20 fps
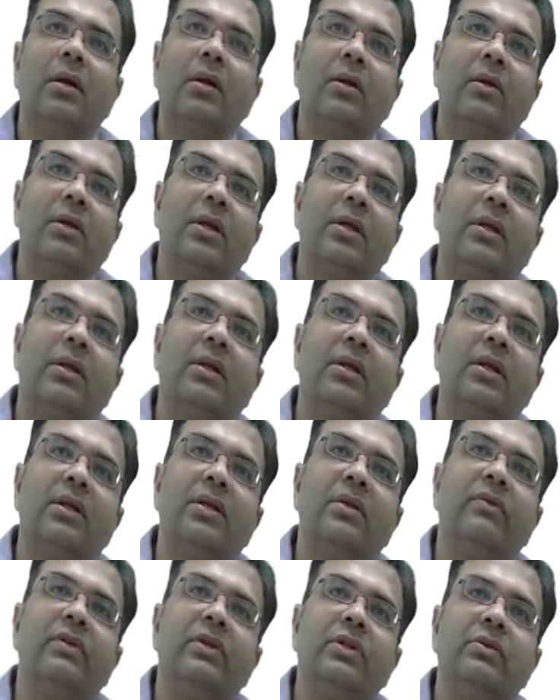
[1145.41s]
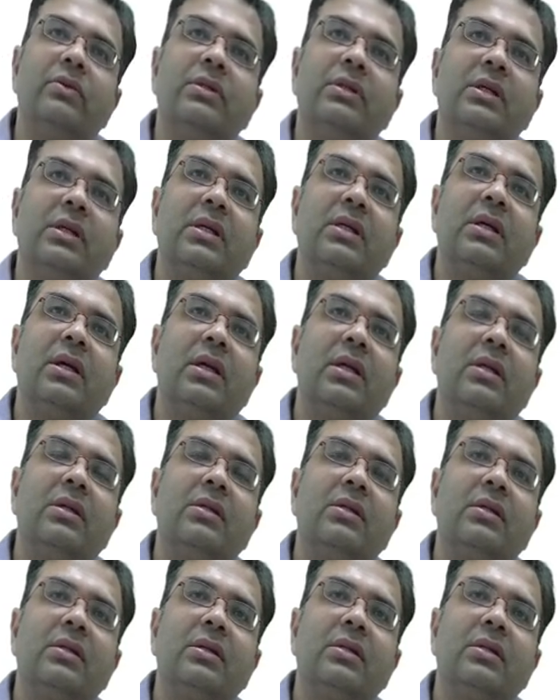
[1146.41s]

So this incision which you see is